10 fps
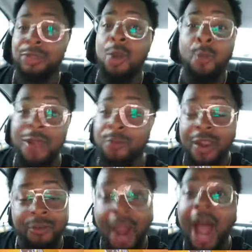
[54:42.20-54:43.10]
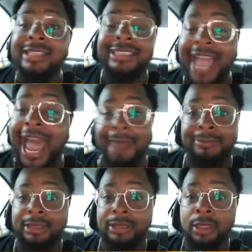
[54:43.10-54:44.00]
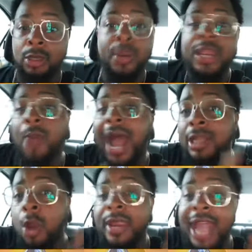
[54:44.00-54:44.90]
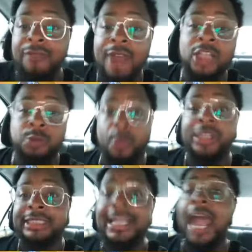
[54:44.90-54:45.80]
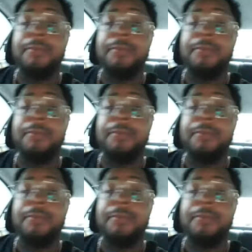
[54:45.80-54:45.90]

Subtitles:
With Rock snapped. I know we got records where we snapped.